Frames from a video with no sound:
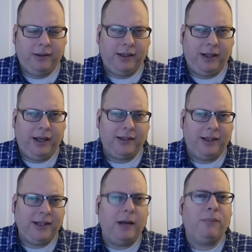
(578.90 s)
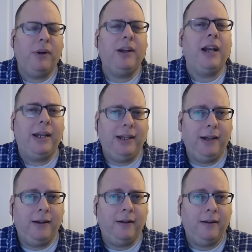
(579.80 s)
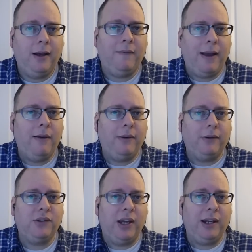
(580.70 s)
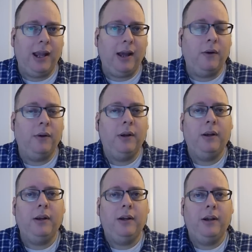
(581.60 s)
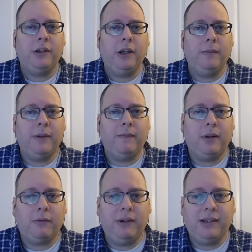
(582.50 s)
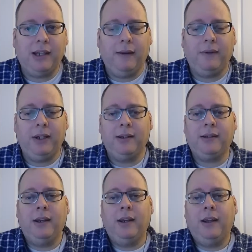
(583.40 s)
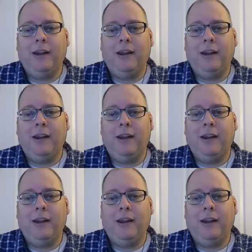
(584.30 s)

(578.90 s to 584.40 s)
said he's got a pretty good idea of how it'll shake out in terms of the three safeties.